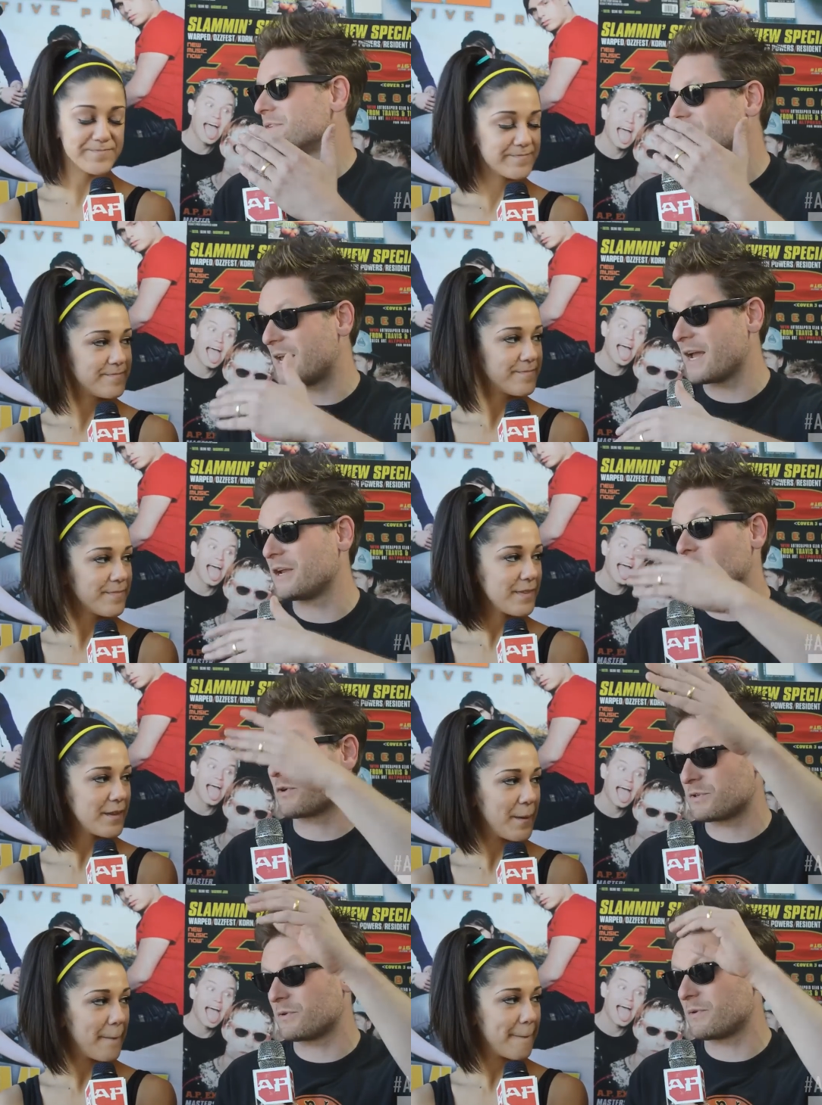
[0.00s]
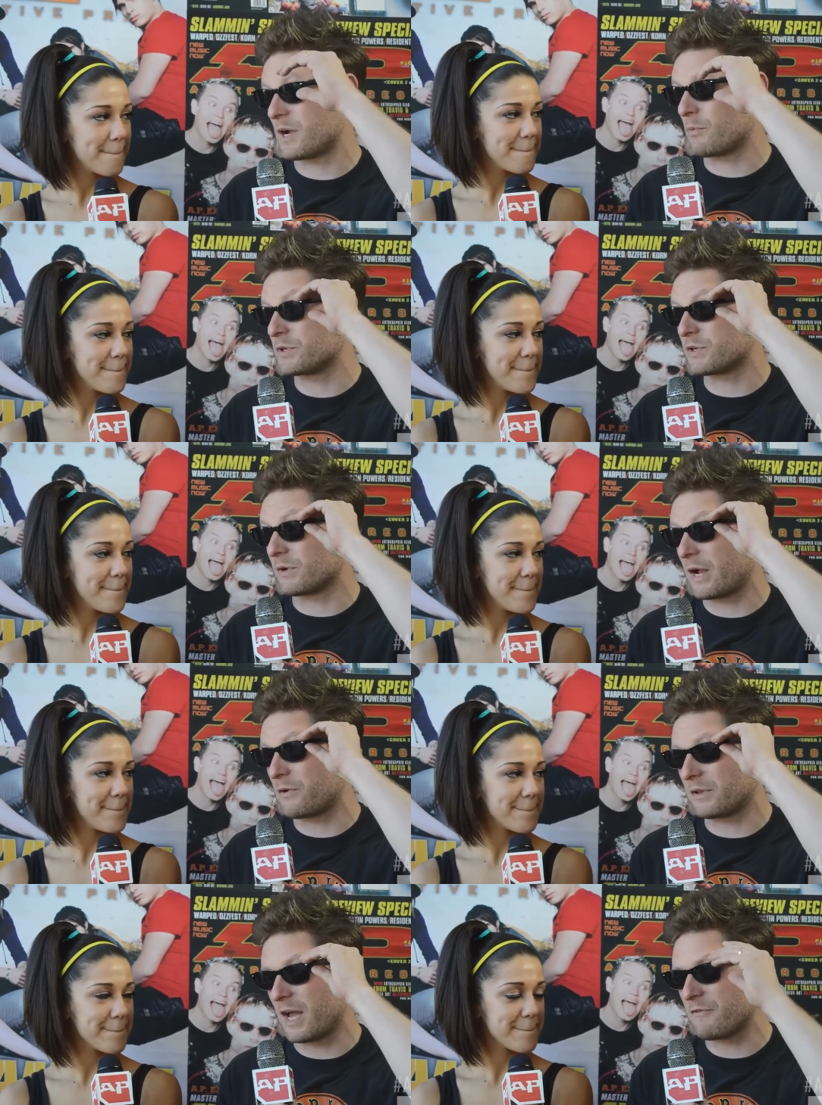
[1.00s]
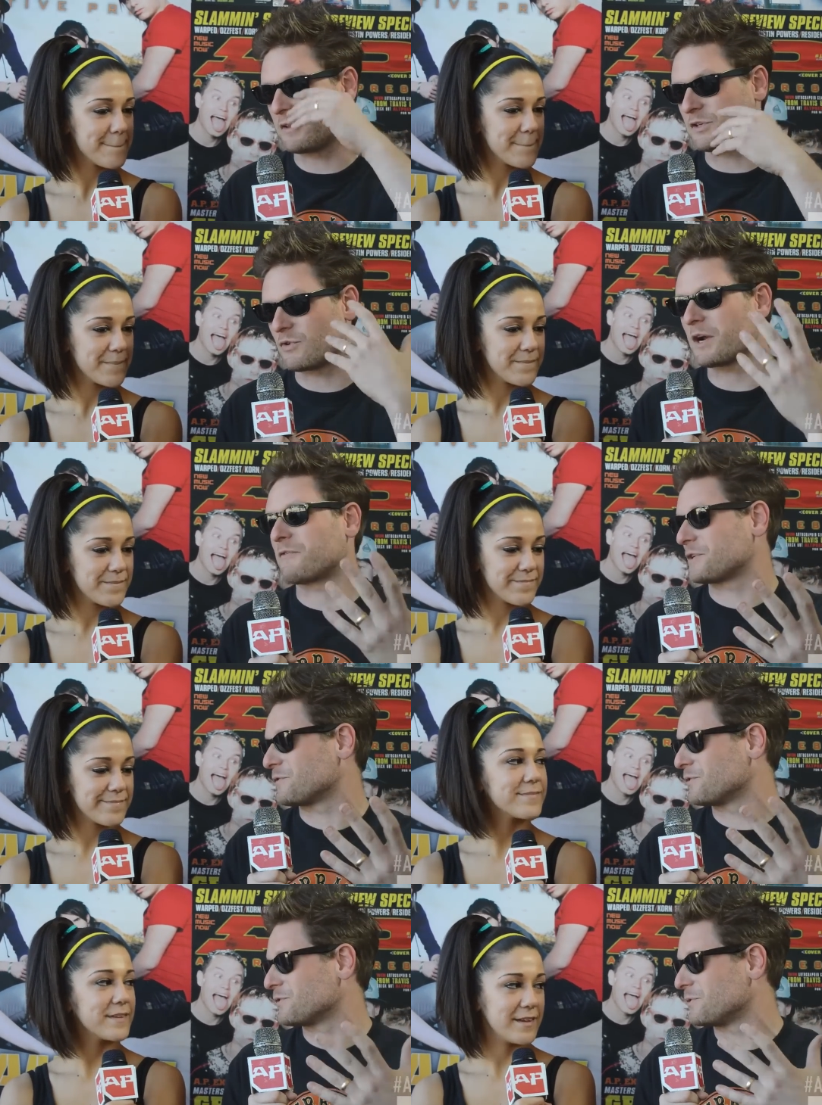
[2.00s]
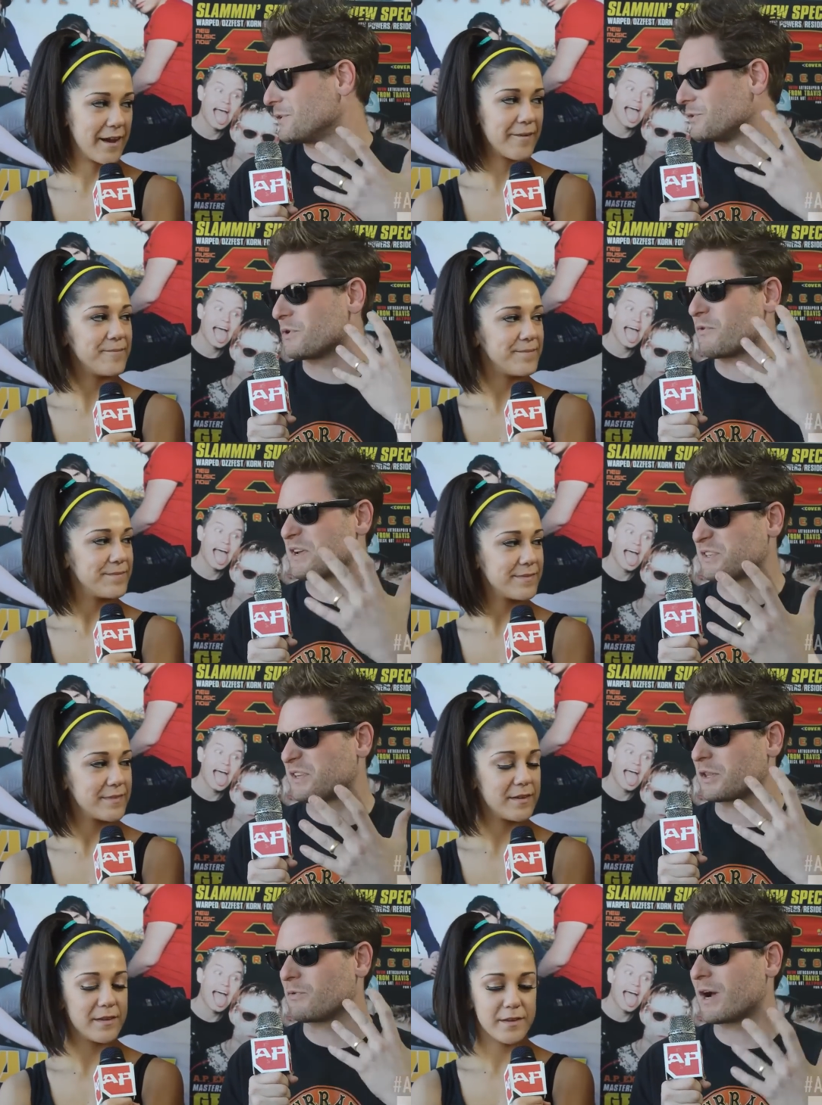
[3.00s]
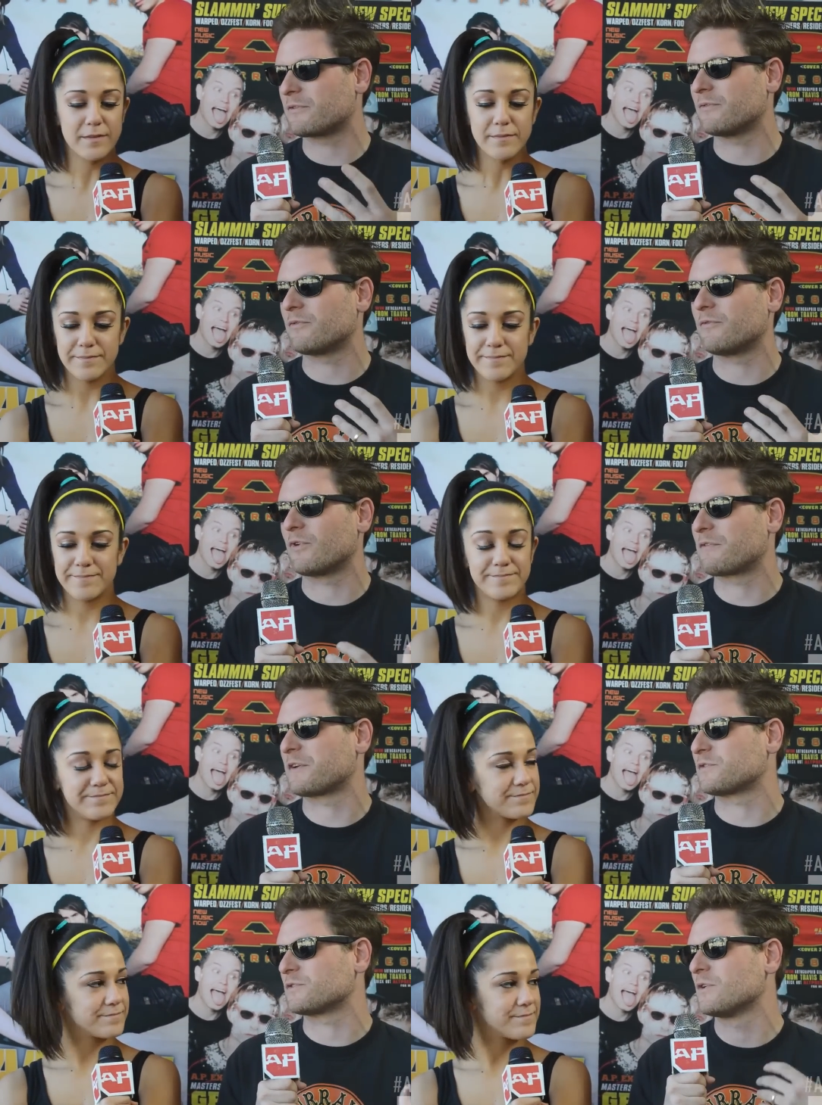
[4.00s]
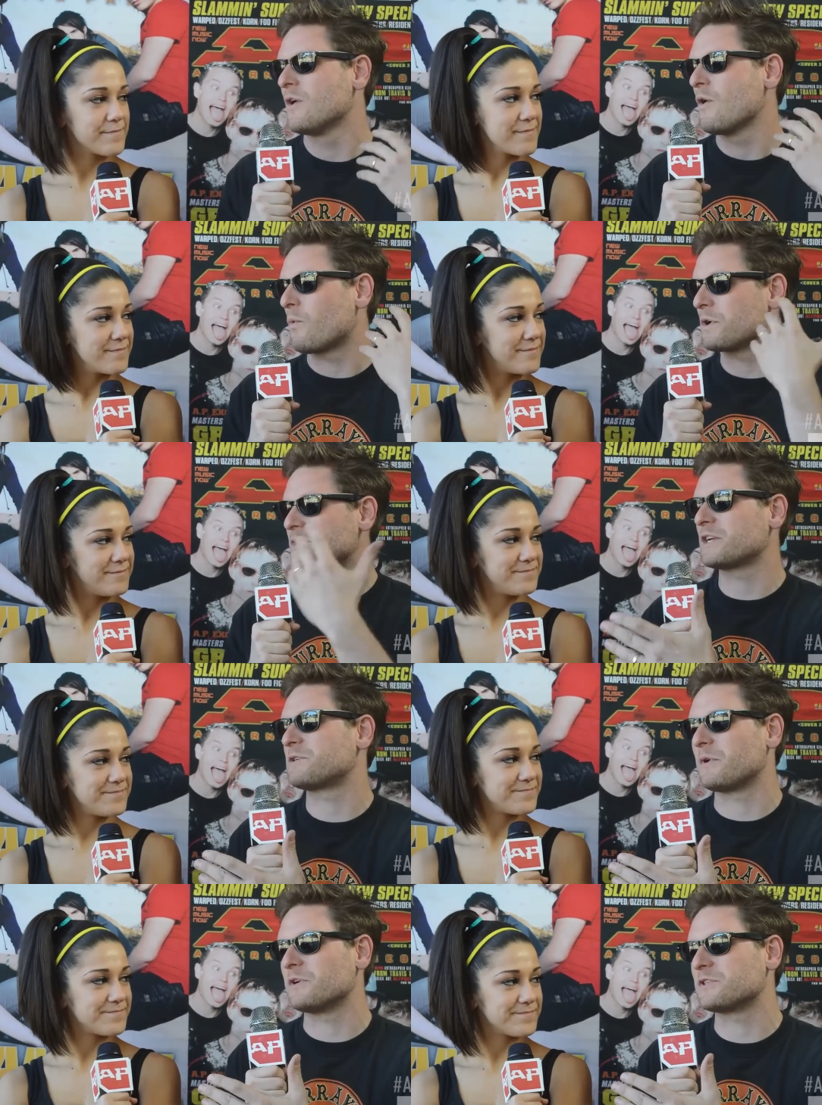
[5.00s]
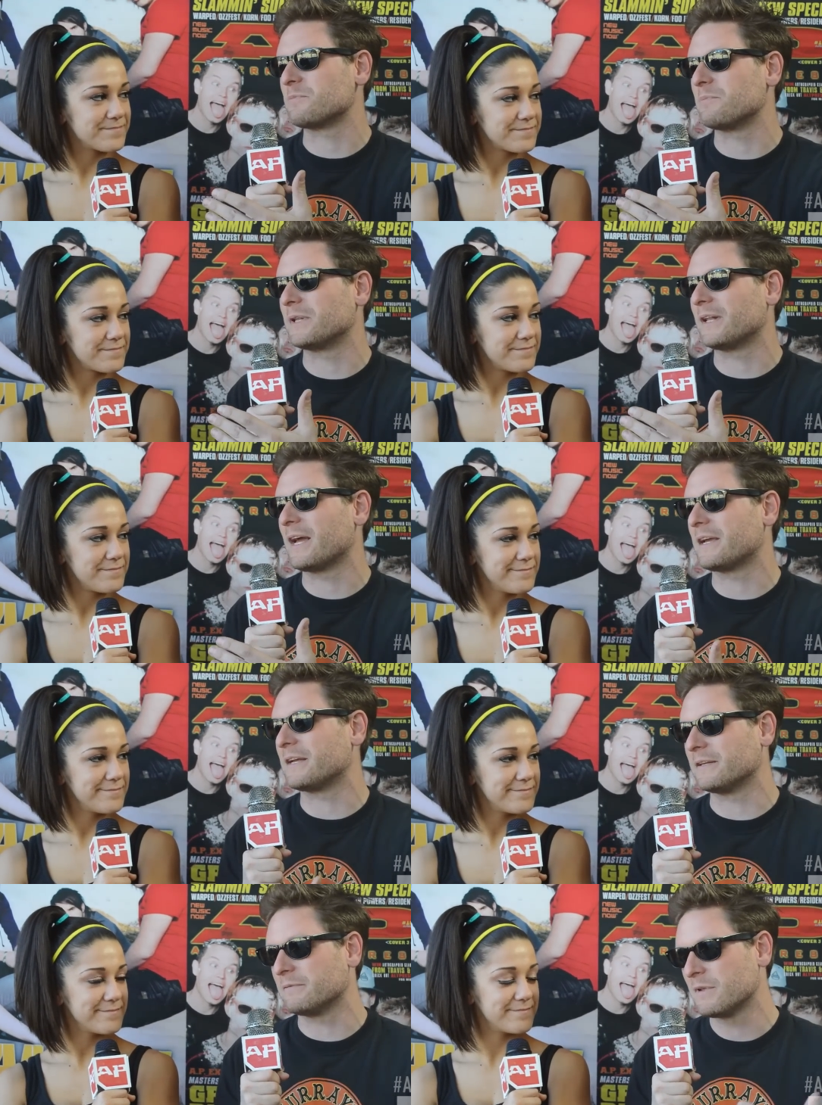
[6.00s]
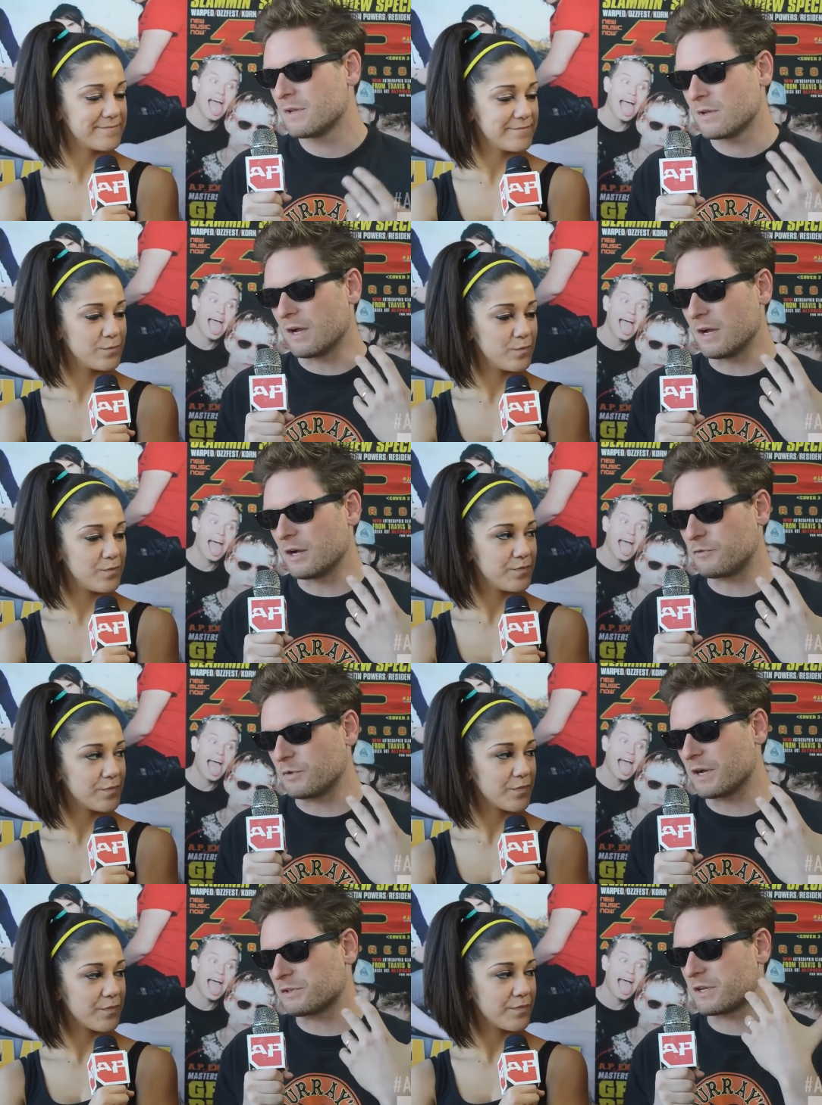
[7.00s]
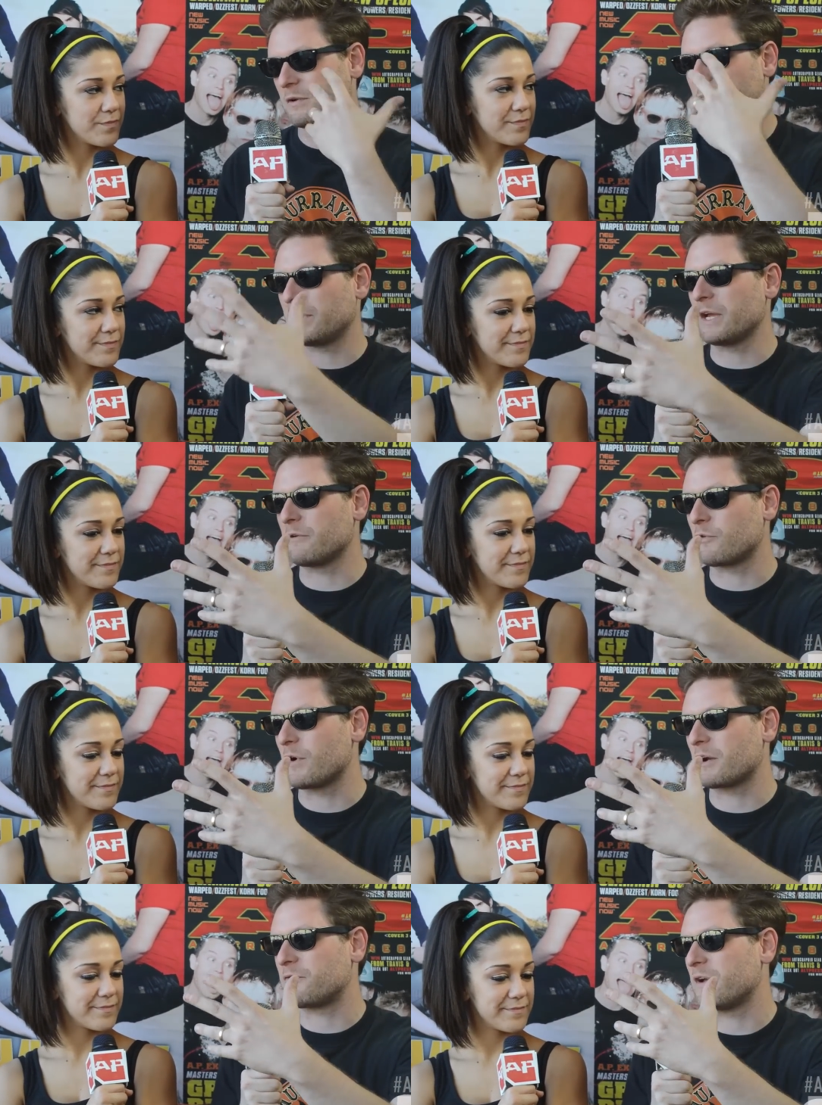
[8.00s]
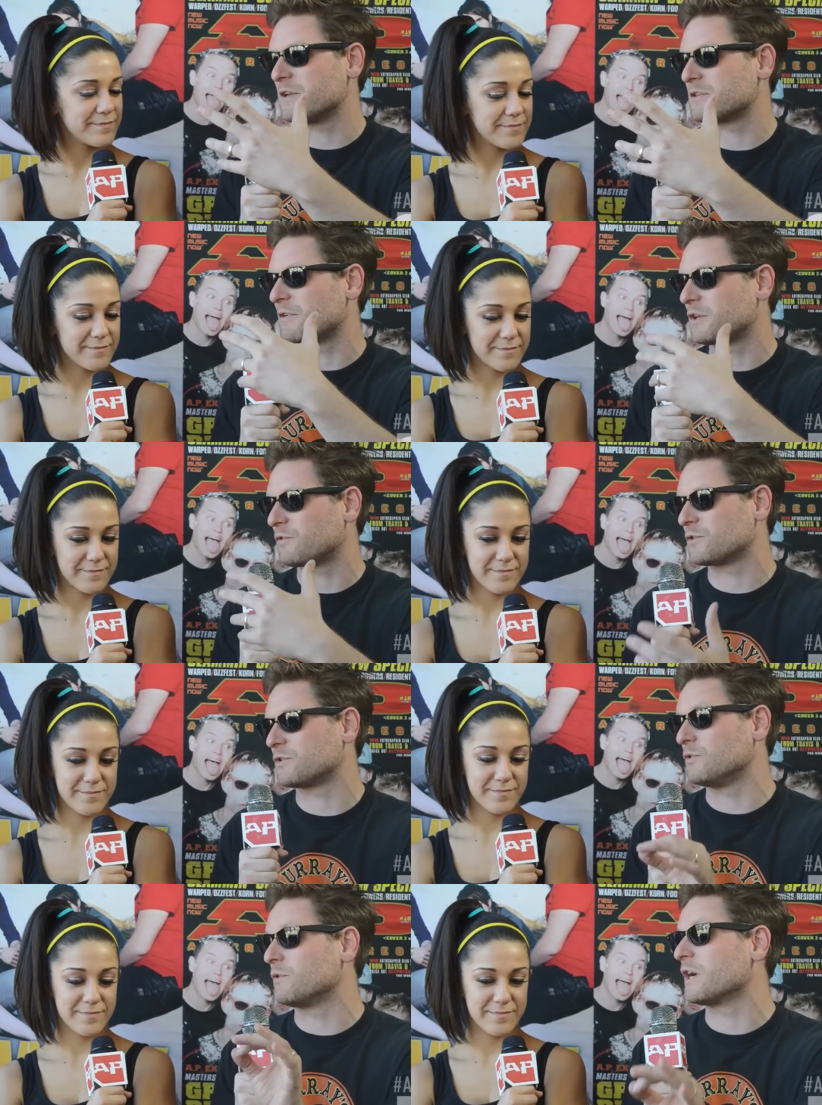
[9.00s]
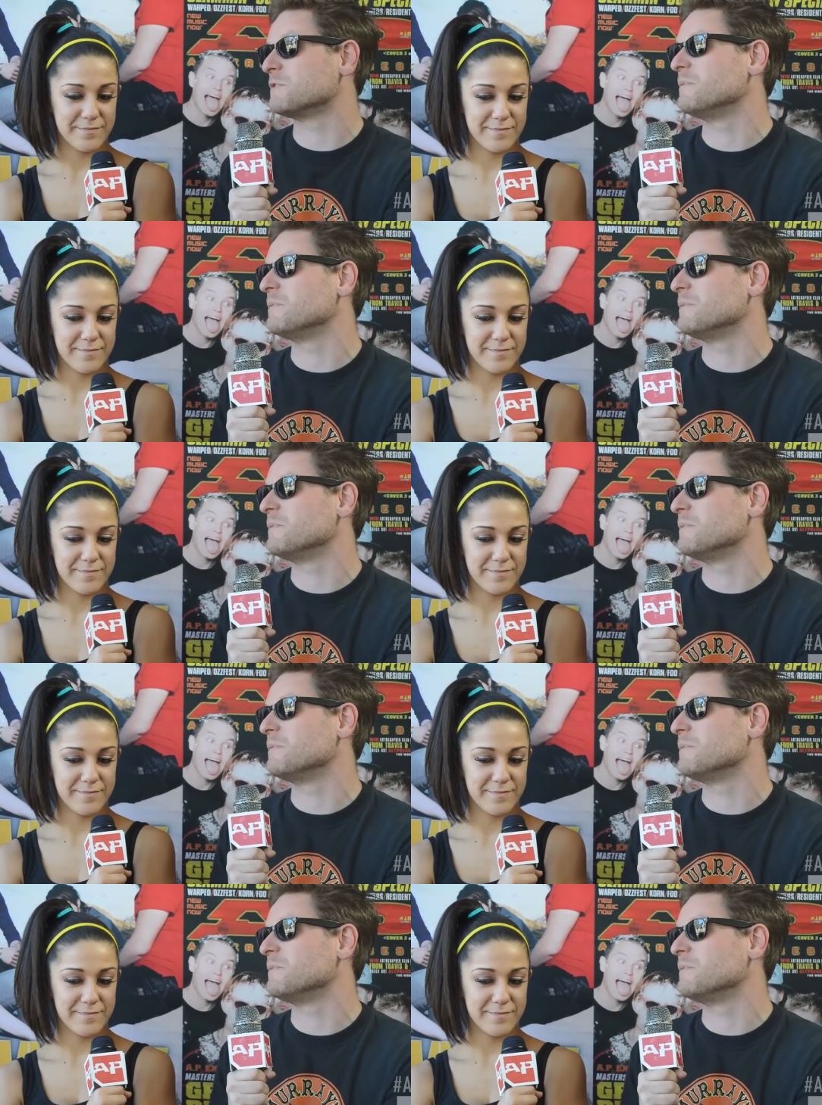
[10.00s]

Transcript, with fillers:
Speaker 1: today, and you were also a couple weeks ago louder than life at these rock festivals. Yeah. You've been doing a wrestling thing at the rock rock festivals. What has that experience been like, and uh, for you guys kind of playing for rock fans and vice versa, you guys